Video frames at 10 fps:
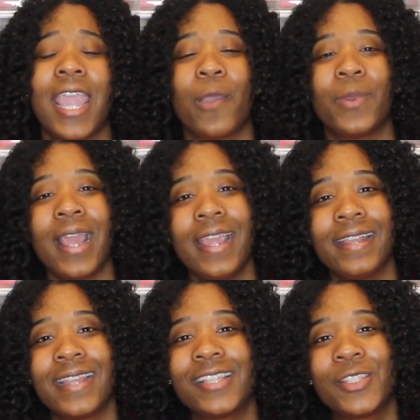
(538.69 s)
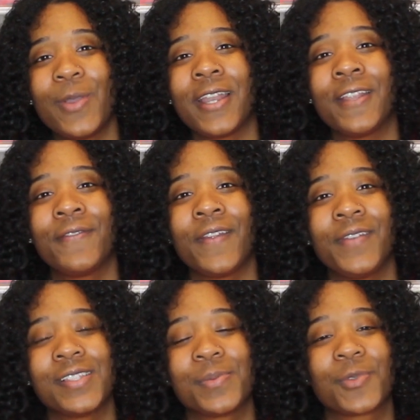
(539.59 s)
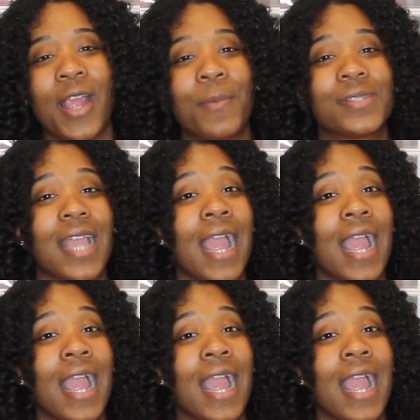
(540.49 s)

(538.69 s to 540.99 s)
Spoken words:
And when I hit that 250 subscribers,